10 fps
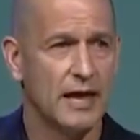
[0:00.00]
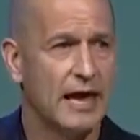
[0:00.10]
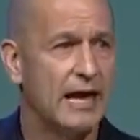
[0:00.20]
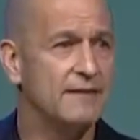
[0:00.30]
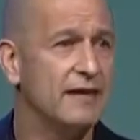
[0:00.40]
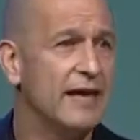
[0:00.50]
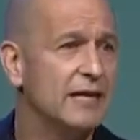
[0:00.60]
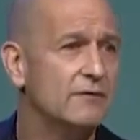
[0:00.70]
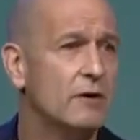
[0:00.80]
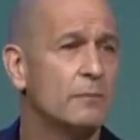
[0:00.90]
At the end
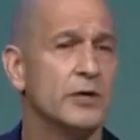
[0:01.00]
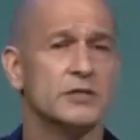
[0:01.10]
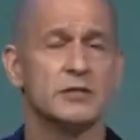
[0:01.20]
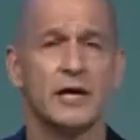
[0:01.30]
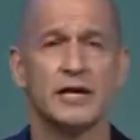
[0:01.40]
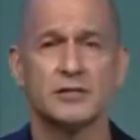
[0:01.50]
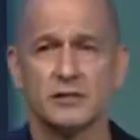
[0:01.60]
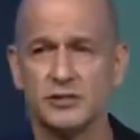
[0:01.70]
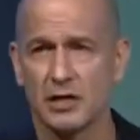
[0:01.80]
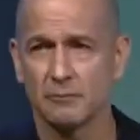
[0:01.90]
of our presentation, the
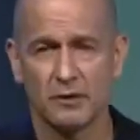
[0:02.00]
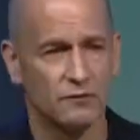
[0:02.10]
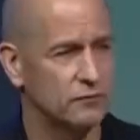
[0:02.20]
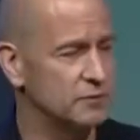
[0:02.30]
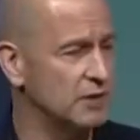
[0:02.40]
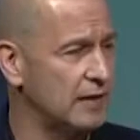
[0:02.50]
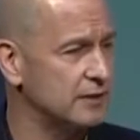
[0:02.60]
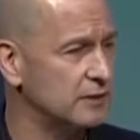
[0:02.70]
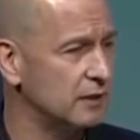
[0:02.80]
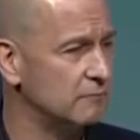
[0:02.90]
gentleman from China
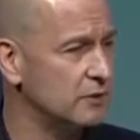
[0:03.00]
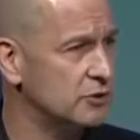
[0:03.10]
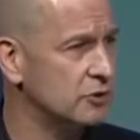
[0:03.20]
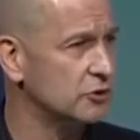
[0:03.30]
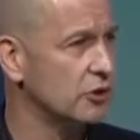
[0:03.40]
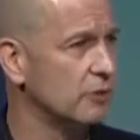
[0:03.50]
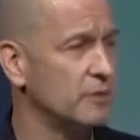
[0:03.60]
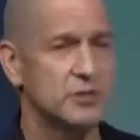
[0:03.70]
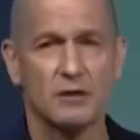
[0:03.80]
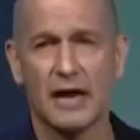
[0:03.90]
said, Mr. Turner,
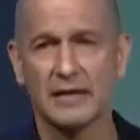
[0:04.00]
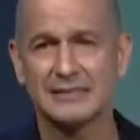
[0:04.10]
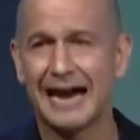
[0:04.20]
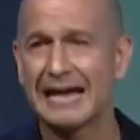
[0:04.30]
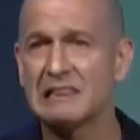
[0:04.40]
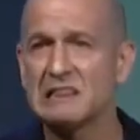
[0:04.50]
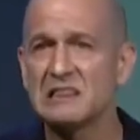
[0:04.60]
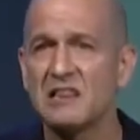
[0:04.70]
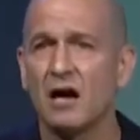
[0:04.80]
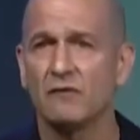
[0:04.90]
Mr. Agassi, I
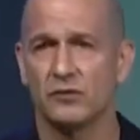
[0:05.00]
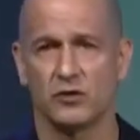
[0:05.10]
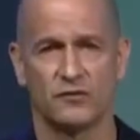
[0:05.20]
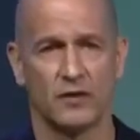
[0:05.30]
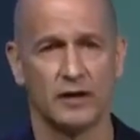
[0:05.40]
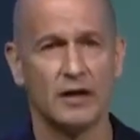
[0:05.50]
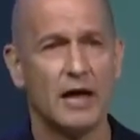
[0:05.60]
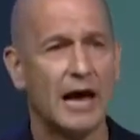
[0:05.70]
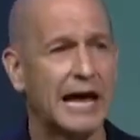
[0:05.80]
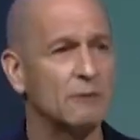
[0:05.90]
love your fund.
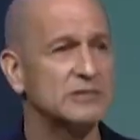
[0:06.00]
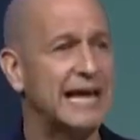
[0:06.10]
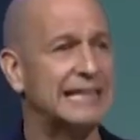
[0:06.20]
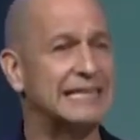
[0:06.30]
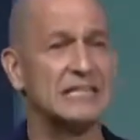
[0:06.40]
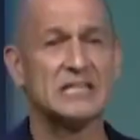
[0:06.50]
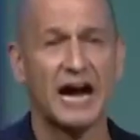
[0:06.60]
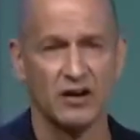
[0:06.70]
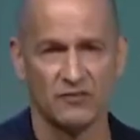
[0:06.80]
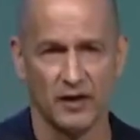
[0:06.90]
I will take the
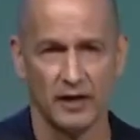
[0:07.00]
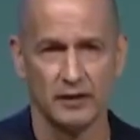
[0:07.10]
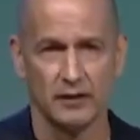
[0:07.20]
entire fund.